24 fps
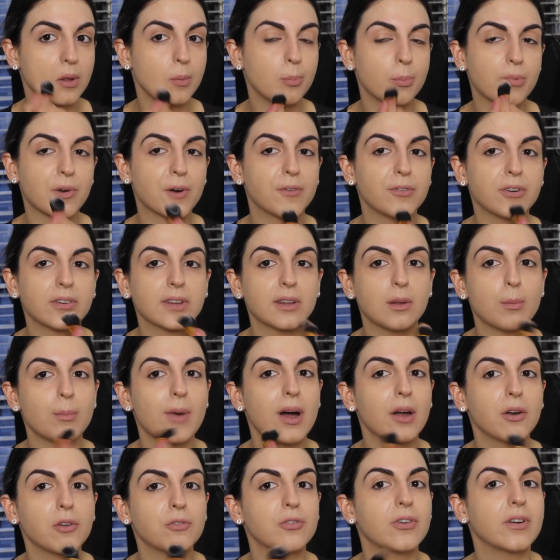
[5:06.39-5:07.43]
perfect
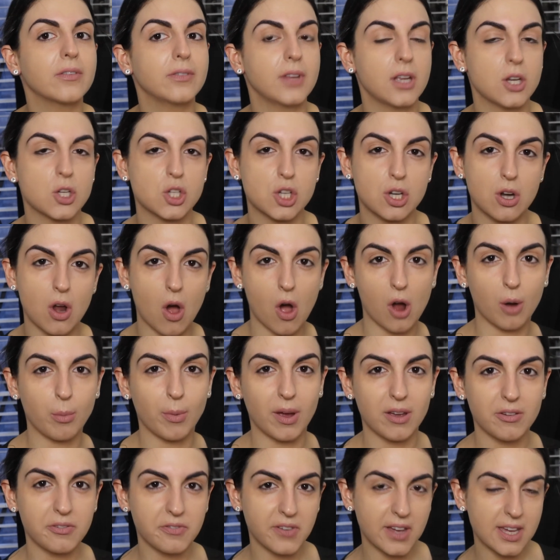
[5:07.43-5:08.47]
amount of foundation on
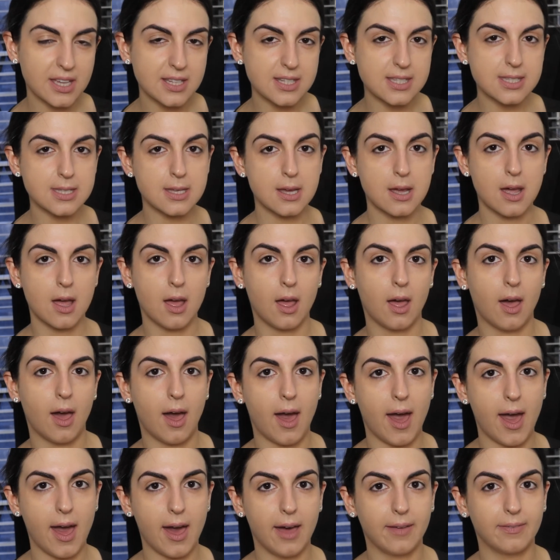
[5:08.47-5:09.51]
my face
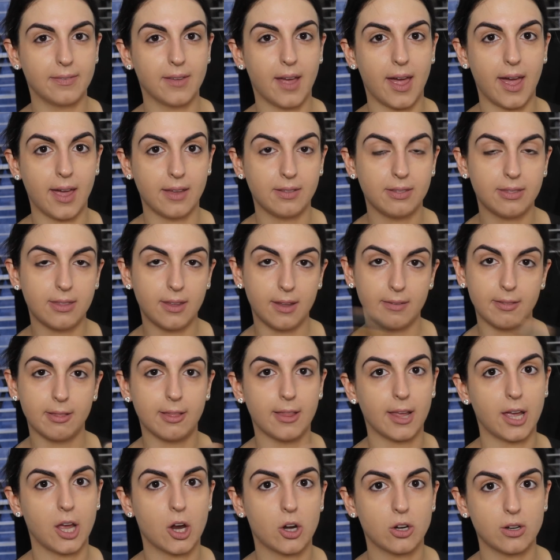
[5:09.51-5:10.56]
and a thin
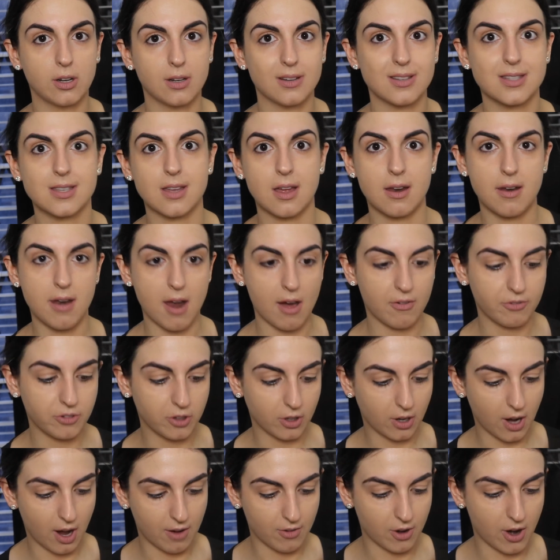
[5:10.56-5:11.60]
layer that is enough
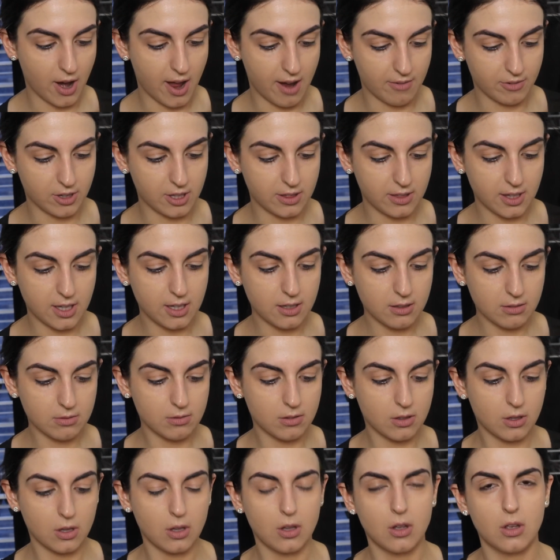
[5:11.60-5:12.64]
to cover everything.
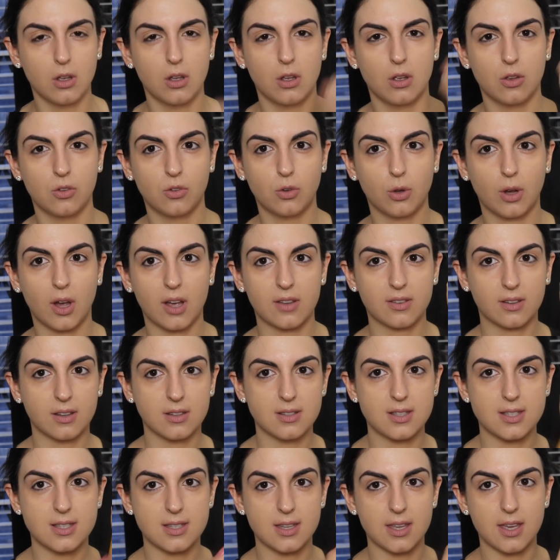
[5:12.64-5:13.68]
So you guys
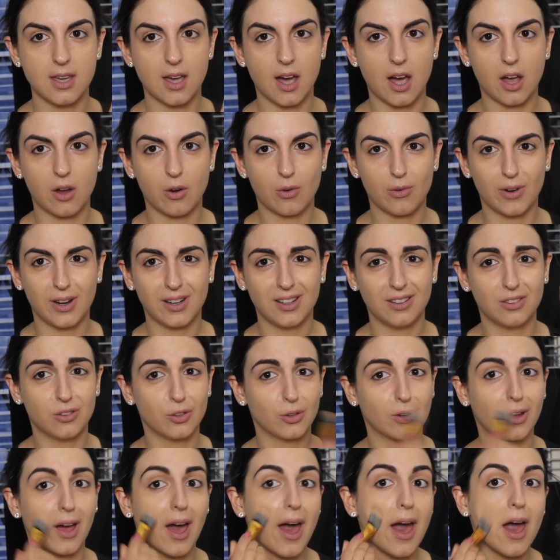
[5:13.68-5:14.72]
can see I already
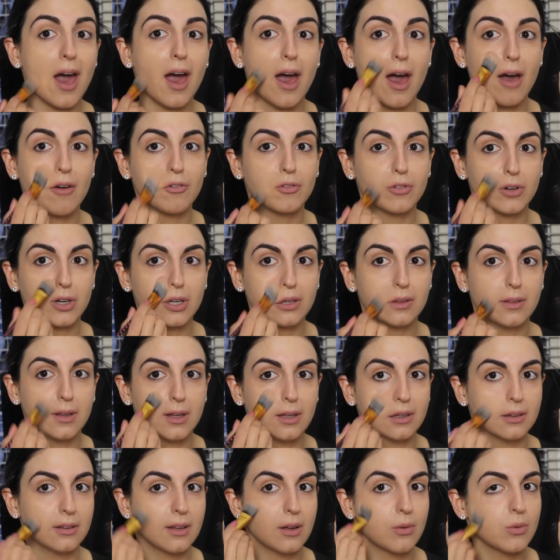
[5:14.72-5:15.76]
took
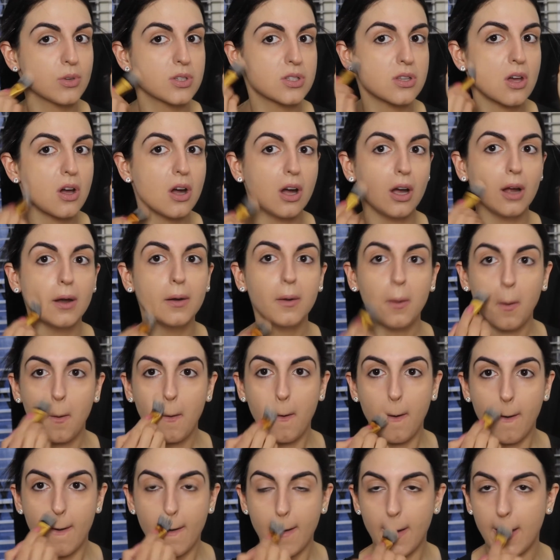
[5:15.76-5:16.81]
everything that was on,
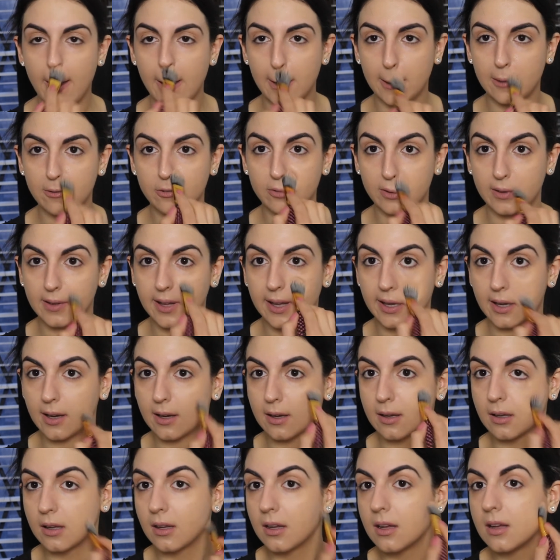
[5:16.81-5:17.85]
and I feel like
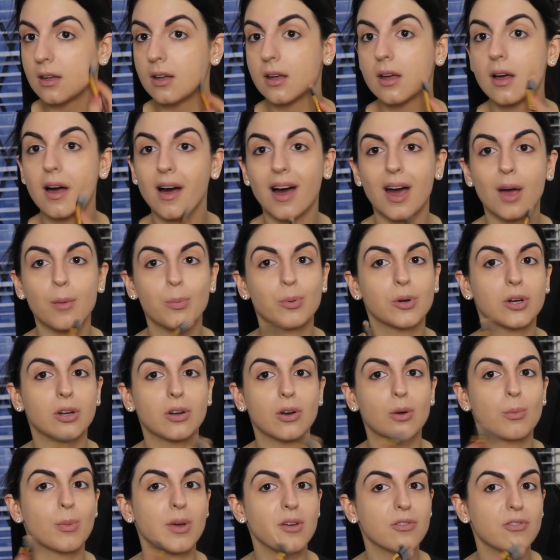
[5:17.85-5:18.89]
I put it
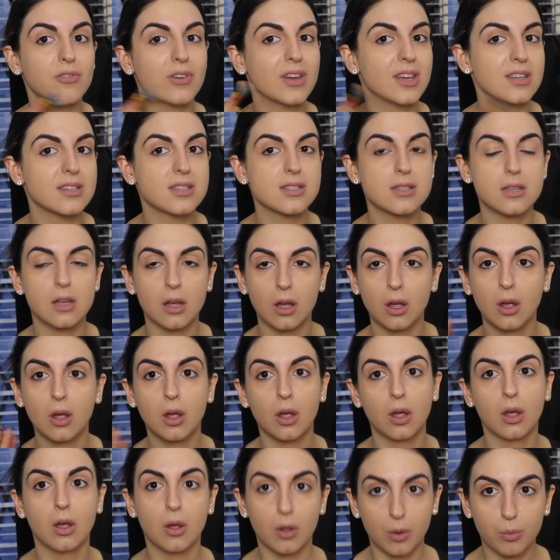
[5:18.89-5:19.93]
on my face
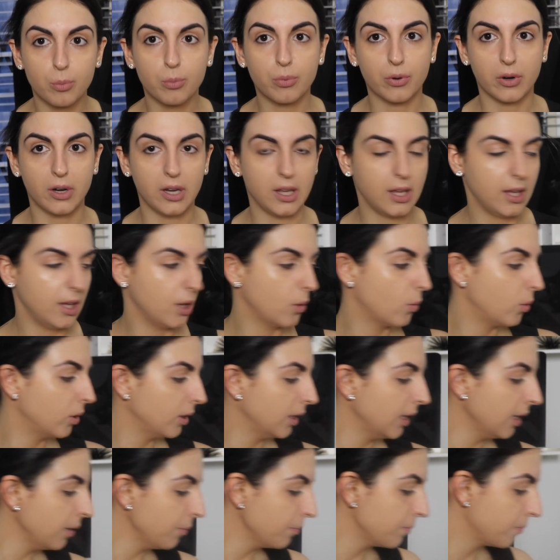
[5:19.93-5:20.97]
pretty
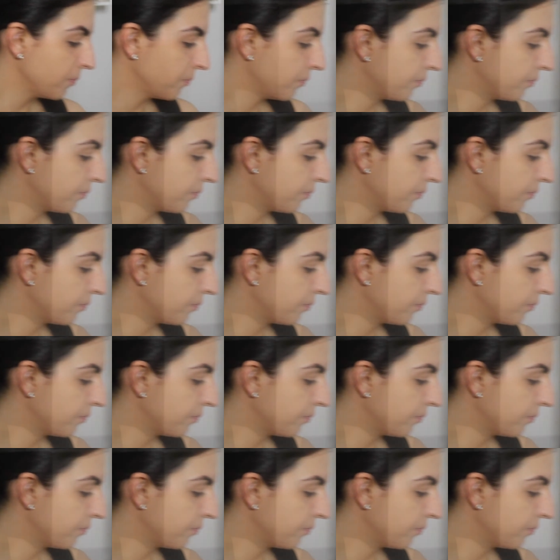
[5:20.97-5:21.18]
equally.